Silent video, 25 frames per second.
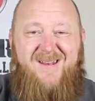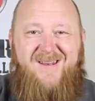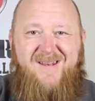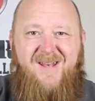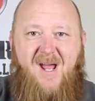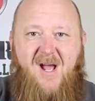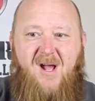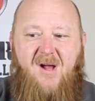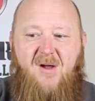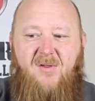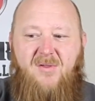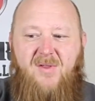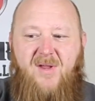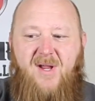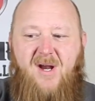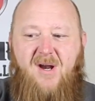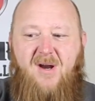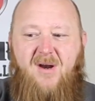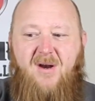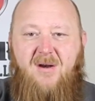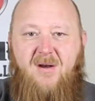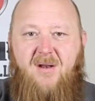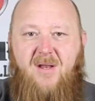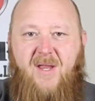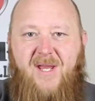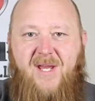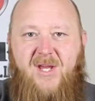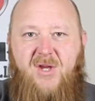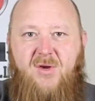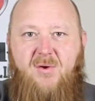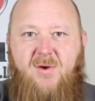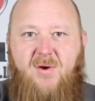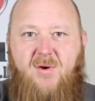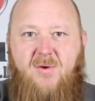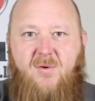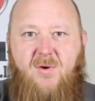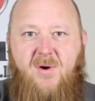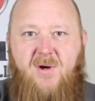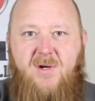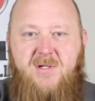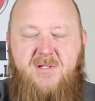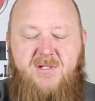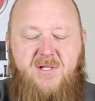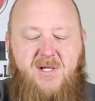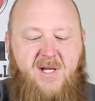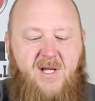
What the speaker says: now they are like unicorns,